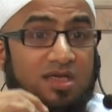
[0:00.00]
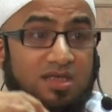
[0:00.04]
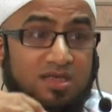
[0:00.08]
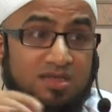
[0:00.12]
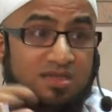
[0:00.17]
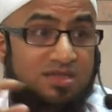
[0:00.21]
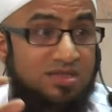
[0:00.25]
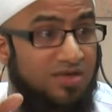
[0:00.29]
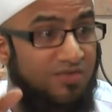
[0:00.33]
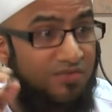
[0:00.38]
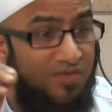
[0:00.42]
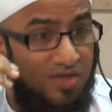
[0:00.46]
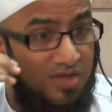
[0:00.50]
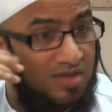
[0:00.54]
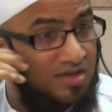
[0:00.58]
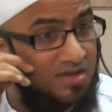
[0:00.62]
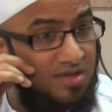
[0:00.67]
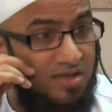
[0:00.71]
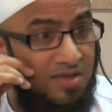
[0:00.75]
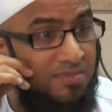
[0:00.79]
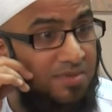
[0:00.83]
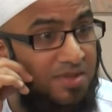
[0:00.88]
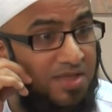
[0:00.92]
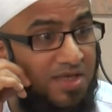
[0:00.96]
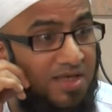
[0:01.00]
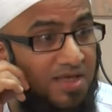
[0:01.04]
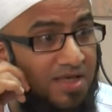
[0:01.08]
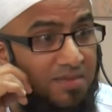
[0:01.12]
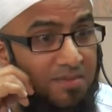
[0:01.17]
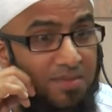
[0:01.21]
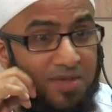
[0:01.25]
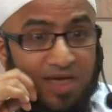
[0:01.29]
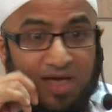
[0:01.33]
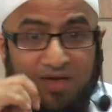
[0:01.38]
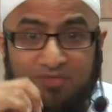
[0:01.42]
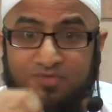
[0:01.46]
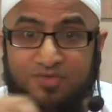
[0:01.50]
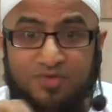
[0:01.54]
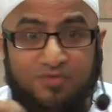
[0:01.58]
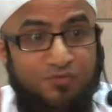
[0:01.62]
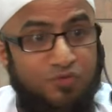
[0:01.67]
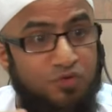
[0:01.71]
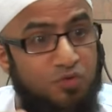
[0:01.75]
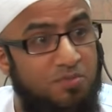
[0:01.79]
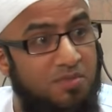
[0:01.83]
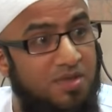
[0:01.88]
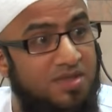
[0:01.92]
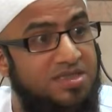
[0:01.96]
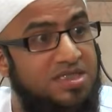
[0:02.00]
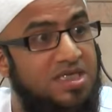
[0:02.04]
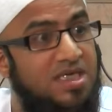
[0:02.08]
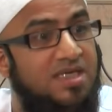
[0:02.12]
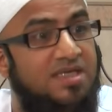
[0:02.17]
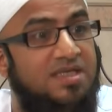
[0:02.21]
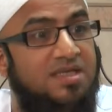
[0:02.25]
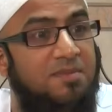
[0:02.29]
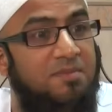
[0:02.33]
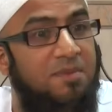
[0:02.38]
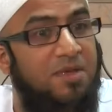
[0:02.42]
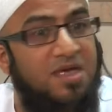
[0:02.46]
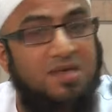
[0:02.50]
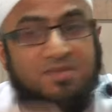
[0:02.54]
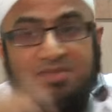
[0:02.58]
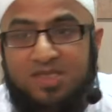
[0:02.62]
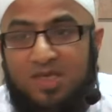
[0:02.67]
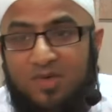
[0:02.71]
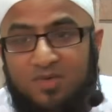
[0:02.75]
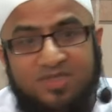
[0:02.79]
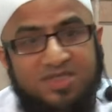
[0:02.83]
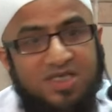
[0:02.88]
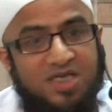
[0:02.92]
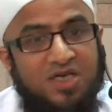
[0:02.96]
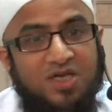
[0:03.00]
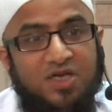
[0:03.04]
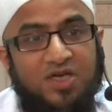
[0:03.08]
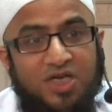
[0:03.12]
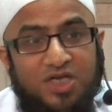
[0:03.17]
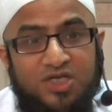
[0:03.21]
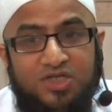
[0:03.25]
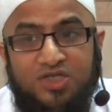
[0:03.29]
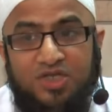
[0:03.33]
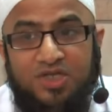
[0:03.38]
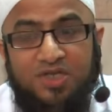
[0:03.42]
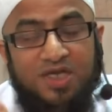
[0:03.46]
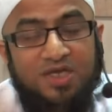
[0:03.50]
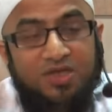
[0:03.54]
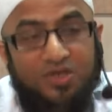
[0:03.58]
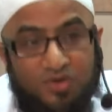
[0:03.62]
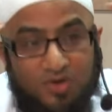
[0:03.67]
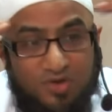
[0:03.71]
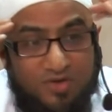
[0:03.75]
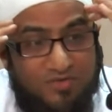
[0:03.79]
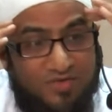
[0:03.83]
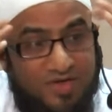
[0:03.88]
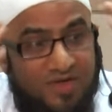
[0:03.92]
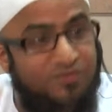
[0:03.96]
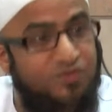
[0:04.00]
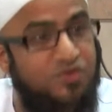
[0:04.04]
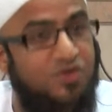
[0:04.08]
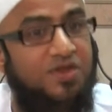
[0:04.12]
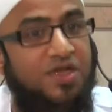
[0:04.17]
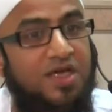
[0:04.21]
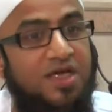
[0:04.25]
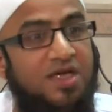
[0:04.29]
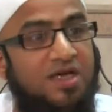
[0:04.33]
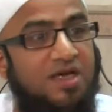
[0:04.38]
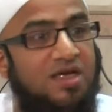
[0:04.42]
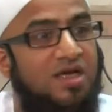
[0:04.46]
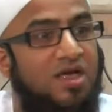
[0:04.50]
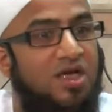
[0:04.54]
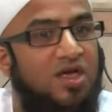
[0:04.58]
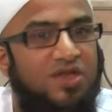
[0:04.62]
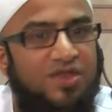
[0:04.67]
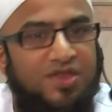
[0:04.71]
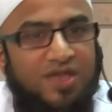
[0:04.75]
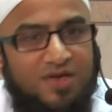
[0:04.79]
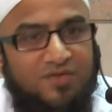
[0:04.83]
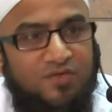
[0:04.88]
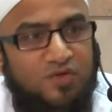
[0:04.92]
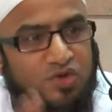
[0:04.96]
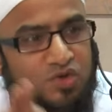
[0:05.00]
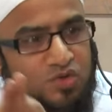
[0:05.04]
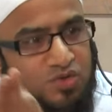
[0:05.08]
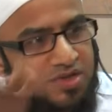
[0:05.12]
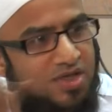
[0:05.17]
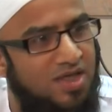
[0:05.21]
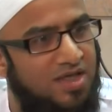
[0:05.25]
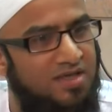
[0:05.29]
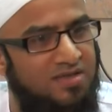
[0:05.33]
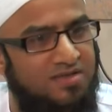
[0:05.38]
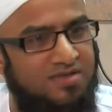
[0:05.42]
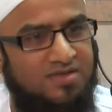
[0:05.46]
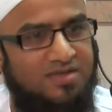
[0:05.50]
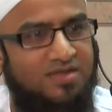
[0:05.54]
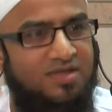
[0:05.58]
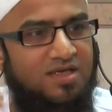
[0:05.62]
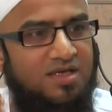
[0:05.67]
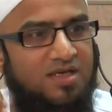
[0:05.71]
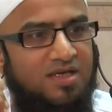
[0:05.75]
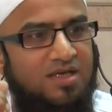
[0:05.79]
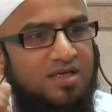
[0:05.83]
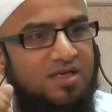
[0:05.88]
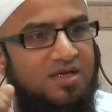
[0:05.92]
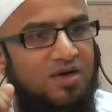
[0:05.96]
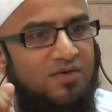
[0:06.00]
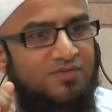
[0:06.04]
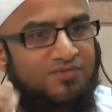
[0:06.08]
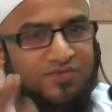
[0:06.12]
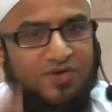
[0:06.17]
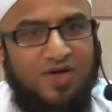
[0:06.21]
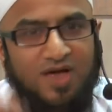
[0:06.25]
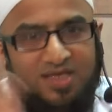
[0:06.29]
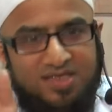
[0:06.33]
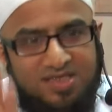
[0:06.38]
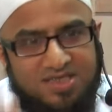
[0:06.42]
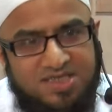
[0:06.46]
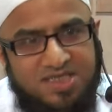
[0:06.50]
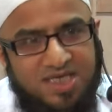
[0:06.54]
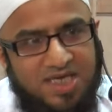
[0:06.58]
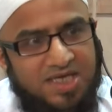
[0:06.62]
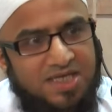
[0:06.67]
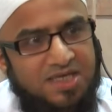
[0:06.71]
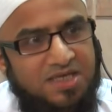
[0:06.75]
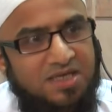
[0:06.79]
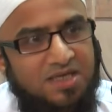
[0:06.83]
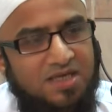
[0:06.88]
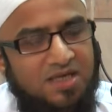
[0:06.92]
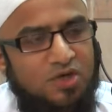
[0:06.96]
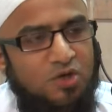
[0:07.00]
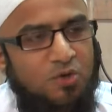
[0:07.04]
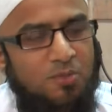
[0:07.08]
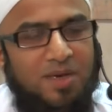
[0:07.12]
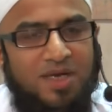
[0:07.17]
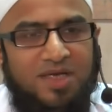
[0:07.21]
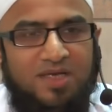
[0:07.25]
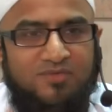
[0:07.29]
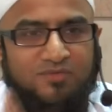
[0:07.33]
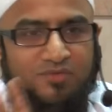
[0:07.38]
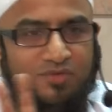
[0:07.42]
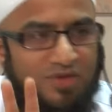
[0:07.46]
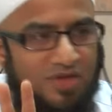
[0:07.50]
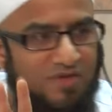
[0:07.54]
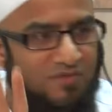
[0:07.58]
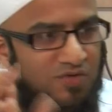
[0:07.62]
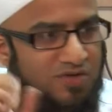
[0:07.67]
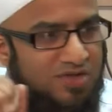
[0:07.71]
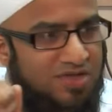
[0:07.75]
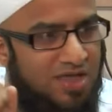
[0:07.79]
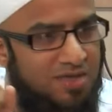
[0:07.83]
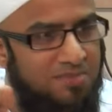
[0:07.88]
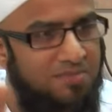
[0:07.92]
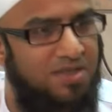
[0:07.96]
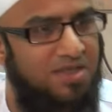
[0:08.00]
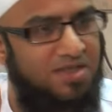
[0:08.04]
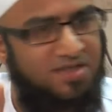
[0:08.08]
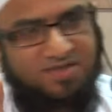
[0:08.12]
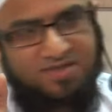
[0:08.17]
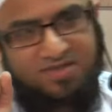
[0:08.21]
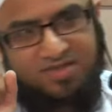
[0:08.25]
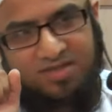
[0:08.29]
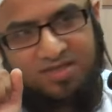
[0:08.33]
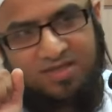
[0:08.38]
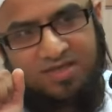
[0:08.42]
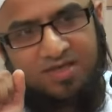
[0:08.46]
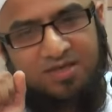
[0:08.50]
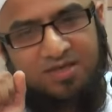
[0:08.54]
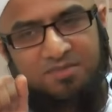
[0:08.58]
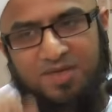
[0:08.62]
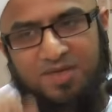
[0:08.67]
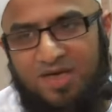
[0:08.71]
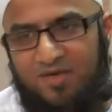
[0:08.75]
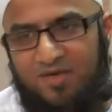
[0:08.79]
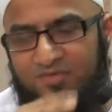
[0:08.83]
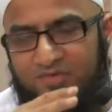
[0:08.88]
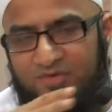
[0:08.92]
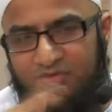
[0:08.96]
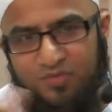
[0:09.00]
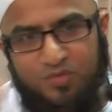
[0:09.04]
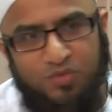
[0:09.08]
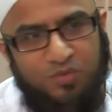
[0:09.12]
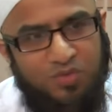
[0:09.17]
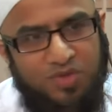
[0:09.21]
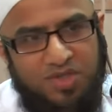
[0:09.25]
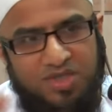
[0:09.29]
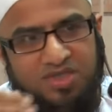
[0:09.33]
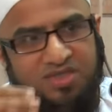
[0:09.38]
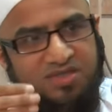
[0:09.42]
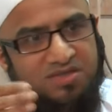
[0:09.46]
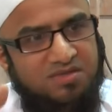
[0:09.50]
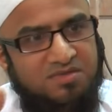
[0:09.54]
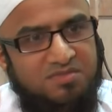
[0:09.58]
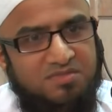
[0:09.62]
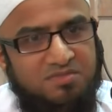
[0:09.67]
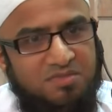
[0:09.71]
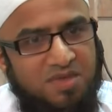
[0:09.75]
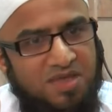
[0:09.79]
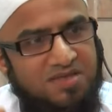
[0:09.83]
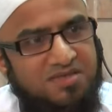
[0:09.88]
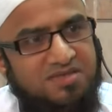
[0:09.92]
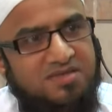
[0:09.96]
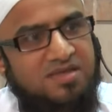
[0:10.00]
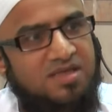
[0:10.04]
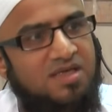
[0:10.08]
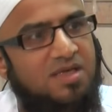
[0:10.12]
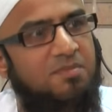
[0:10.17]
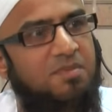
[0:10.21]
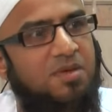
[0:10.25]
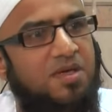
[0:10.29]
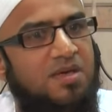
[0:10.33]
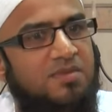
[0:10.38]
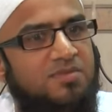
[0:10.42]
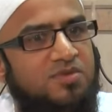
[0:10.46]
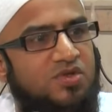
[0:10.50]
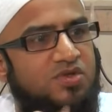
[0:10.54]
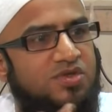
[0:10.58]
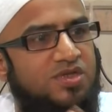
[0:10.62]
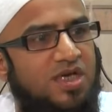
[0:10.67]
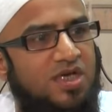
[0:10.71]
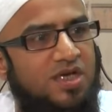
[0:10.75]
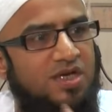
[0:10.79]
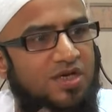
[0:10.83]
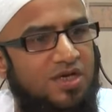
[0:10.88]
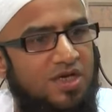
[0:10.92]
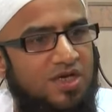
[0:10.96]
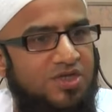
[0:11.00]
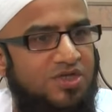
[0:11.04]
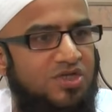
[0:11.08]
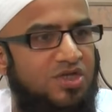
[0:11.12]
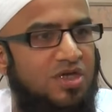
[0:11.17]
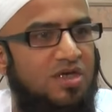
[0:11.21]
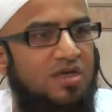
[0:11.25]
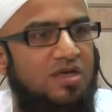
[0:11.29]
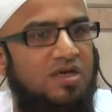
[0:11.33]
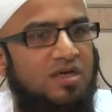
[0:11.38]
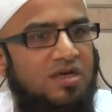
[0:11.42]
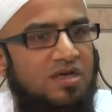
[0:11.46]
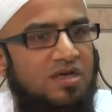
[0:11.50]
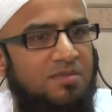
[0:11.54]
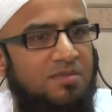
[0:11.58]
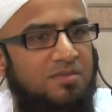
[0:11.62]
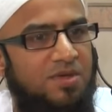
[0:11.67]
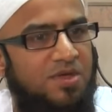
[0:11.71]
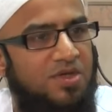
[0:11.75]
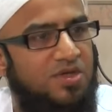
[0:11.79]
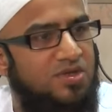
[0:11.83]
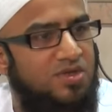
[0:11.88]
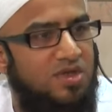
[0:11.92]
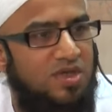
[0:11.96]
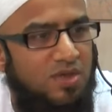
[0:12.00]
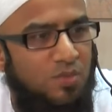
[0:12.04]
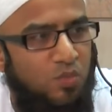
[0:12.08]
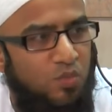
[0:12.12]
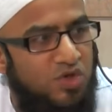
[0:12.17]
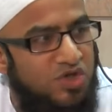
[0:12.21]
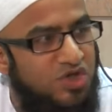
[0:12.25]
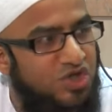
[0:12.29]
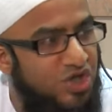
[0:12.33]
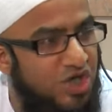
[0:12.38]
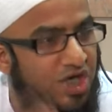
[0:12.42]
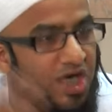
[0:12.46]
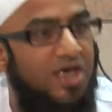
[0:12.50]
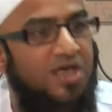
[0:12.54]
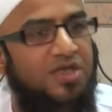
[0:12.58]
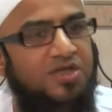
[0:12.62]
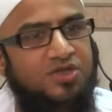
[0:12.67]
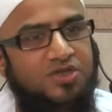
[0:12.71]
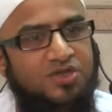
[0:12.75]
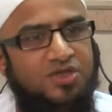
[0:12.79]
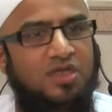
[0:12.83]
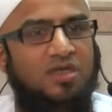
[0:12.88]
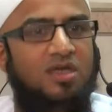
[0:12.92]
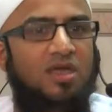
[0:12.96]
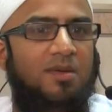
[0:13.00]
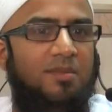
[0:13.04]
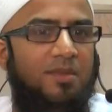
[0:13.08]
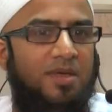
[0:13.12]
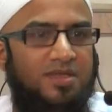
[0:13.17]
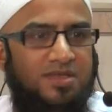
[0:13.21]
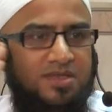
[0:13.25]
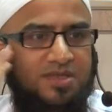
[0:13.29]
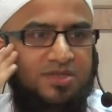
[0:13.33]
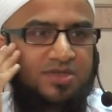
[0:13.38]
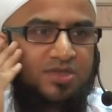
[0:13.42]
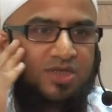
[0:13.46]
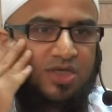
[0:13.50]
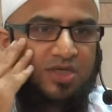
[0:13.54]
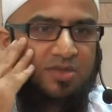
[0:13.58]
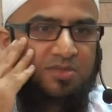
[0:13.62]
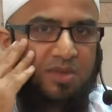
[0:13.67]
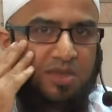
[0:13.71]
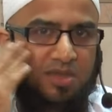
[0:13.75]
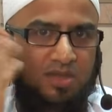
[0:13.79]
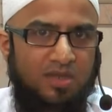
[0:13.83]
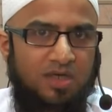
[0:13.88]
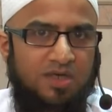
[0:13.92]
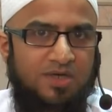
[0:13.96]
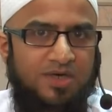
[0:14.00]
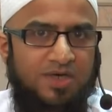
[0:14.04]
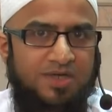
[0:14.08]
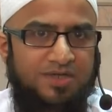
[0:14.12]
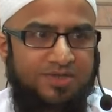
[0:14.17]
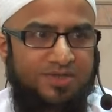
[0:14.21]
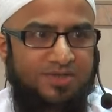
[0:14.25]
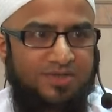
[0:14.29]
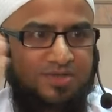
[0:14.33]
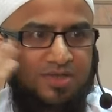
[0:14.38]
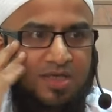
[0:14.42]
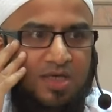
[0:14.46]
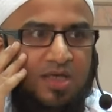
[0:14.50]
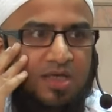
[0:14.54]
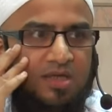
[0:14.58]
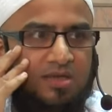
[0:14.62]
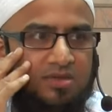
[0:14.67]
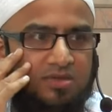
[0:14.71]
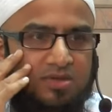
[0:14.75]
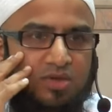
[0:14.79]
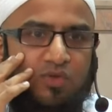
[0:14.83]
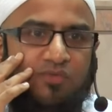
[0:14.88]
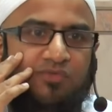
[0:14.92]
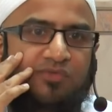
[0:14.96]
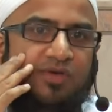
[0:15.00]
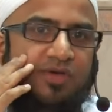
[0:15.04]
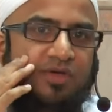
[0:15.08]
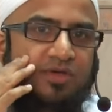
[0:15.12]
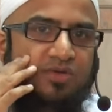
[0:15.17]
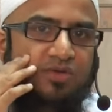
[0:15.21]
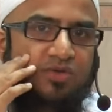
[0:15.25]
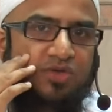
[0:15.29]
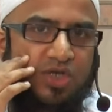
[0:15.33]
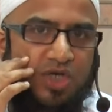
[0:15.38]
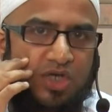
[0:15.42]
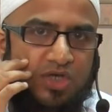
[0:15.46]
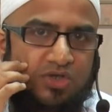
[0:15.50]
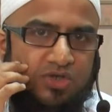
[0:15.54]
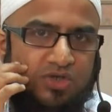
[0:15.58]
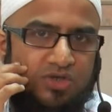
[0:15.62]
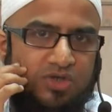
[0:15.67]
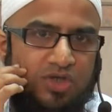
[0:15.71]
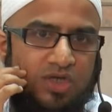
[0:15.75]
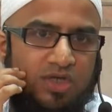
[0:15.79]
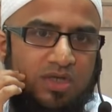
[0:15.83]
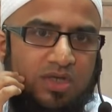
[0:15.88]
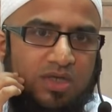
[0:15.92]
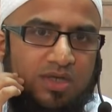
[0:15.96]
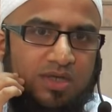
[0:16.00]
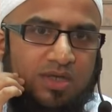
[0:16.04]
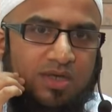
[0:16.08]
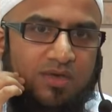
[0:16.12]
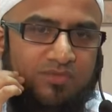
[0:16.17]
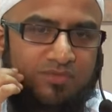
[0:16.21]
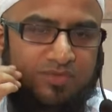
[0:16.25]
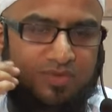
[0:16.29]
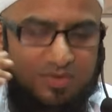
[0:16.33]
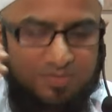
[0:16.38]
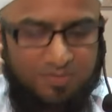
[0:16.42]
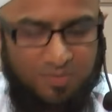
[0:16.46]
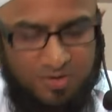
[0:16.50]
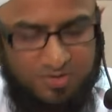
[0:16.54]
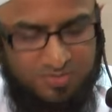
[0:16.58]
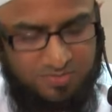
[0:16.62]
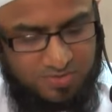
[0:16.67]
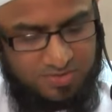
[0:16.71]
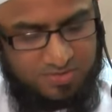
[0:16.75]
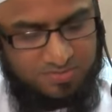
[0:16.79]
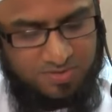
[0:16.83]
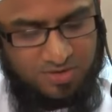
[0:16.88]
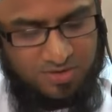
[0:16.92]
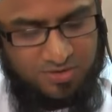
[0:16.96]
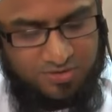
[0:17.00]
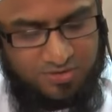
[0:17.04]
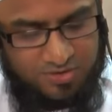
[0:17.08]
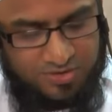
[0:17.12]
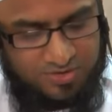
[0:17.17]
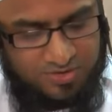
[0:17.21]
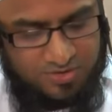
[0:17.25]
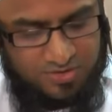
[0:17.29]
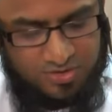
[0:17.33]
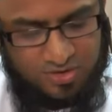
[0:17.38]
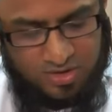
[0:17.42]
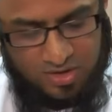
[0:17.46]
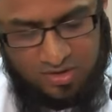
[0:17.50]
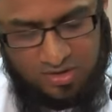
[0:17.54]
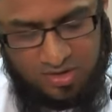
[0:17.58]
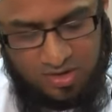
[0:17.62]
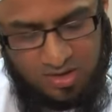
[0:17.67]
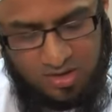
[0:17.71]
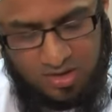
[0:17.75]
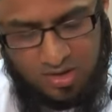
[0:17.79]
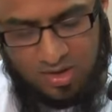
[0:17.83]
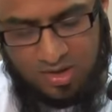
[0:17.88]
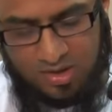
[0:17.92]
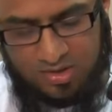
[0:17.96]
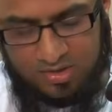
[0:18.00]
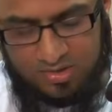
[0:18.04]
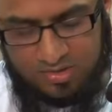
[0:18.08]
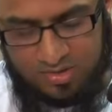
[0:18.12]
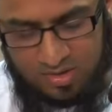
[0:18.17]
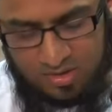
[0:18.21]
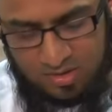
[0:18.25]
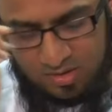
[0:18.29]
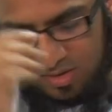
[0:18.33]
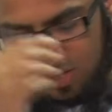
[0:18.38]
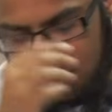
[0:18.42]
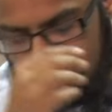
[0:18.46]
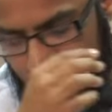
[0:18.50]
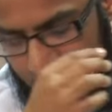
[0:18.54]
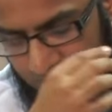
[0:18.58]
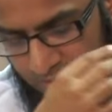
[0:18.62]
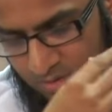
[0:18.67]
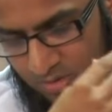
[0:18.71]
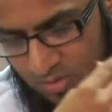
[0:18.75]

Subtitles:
It's difficult in the beginning. But after a few months, it becomes our second nature. Then you don't even have to think. Think for 2 seconds. First day, you might have to think for 10 minutes. But after a few weeks, months, it becomes your second nature. Because we change. Allah makes us change. May Allah grant us the tawfiq to change, inshallah, and give us prosperous marriages, inshallah. Jazakallah khair.